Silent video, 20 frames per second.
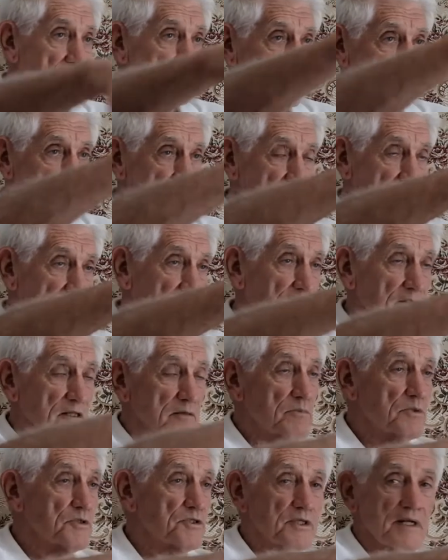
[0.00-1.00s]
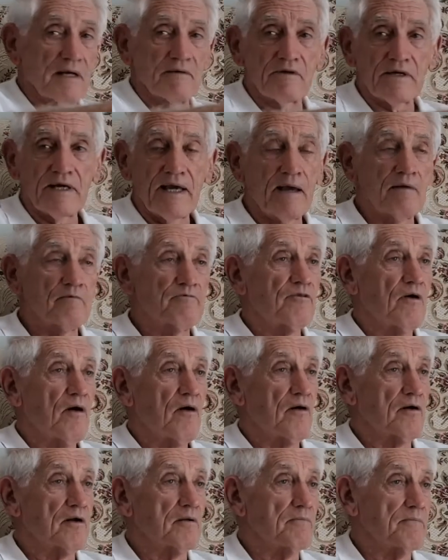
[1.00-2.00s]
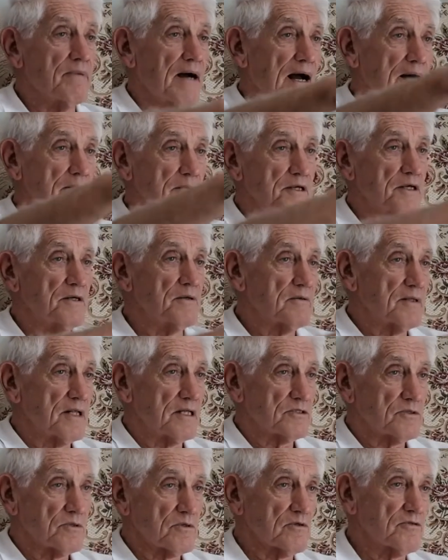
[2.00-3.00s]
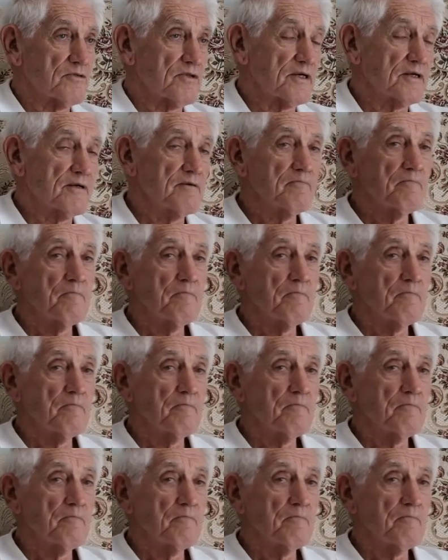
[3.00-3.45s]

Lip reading: We used to go out in the bush and have a campfire and a barbecue and that sort of thing.